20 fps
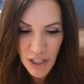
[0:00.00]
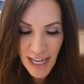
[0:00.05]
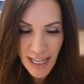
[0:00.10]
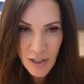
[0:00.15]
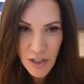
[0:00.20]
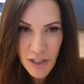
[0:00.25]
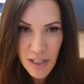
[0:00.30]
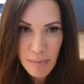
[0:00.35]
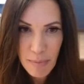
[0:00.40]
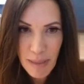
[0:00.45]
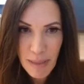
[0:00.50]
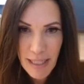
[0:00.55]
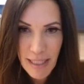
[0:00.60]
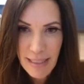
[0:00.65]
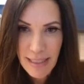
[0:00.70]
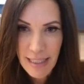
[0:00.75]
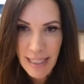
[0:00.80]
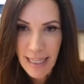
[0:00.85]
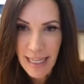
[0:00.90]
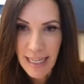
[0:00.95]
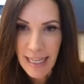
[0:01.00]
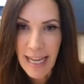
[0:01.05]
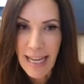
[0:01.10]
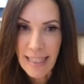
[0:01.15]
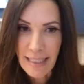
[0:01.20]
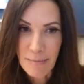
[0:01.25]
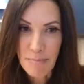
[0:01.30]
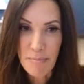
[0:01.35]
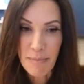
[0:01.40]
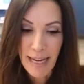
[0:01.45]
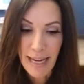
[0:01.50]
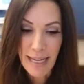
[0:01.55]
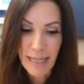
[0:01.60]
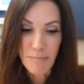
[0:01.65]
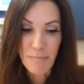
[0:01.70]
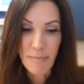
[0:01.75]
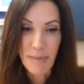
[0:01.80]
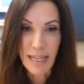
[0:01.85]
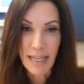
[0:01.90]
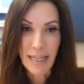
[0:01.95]
ChatGPT has
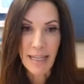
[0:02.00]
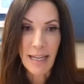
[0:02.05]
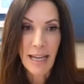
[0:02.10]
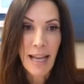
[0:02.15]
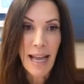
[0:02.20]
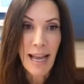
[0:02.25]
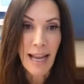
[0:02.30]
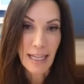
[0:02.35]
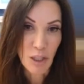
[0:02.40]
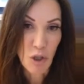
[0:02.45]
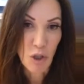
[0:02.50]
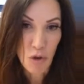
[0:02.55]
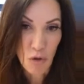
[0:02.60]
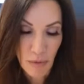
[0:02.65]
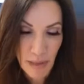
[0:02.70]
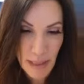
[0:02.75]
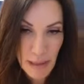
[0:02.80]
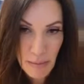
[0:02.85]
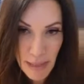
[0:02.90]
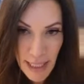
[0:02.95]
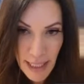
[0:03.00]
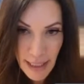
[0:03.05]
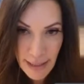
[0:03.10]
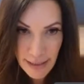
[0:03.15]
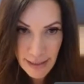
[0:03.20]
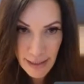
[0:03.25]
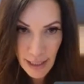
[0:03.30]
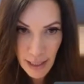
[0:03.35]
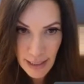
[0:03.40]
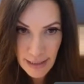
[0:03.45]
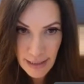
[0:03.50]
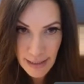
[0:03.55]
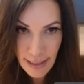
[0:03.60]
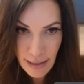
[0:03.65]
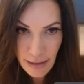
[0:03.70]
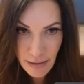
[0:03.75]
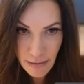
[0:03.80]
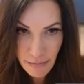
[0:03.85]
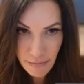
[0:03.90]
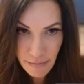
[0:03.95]
made me extremely
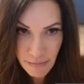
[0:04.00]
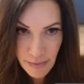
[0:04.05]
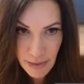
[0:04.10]
excited.